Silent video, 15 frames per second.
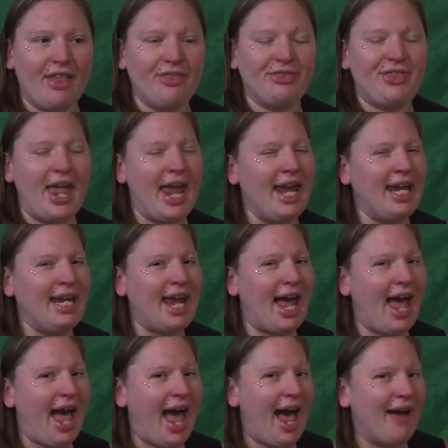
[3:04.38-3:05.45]

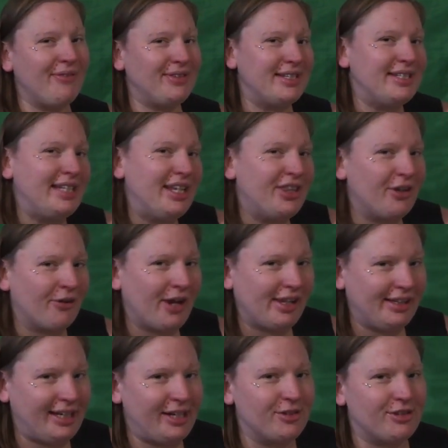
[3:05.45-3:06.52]
they have to see their
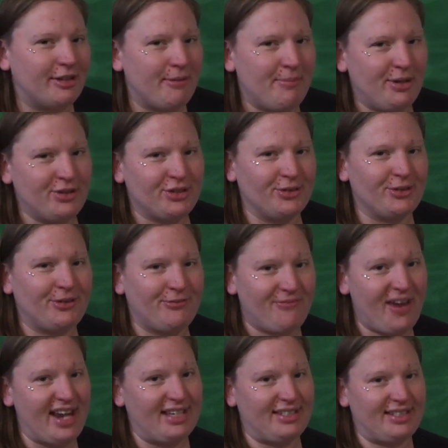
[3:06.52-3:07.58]
alienators and abusers'
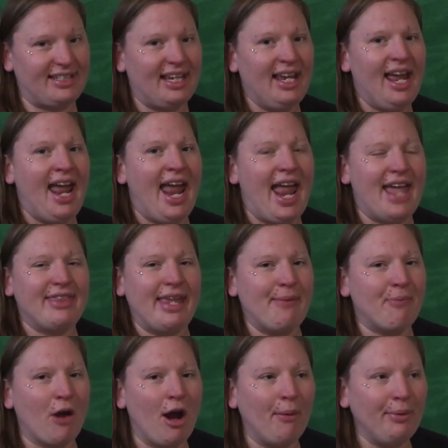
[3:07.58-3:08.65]
face. And they
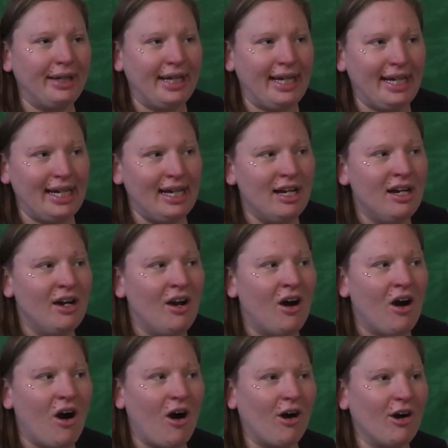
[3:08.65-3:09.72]
probably
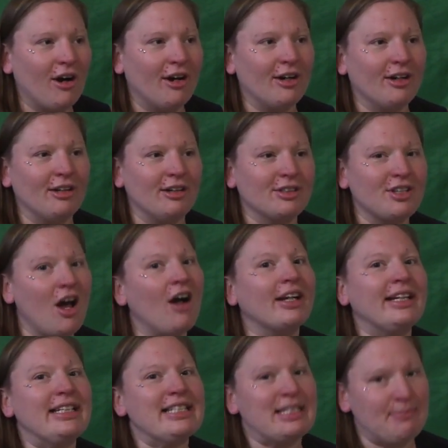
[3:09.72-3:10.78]
are
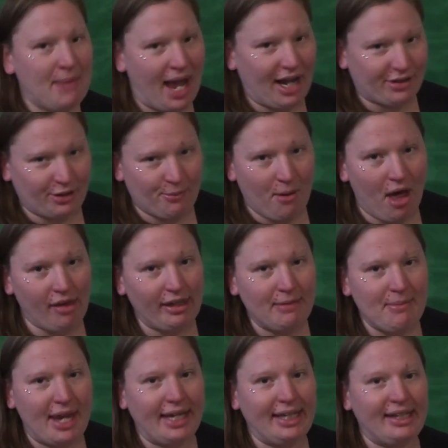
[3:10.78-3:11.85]
talking smack. They're probably
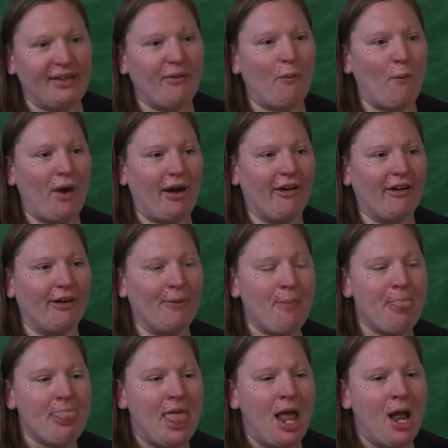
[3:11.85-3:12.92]
making it where